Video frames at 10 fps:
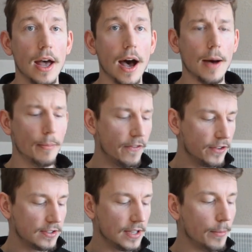but
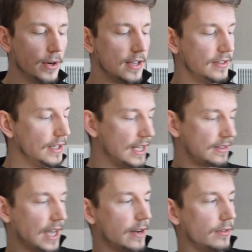for some reason
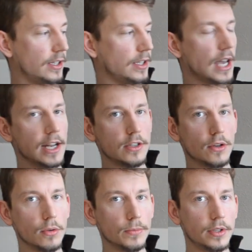it's got a really kind of
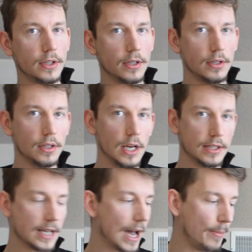domed
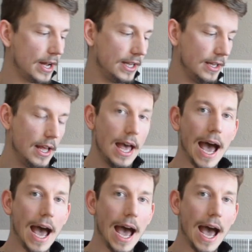top on it.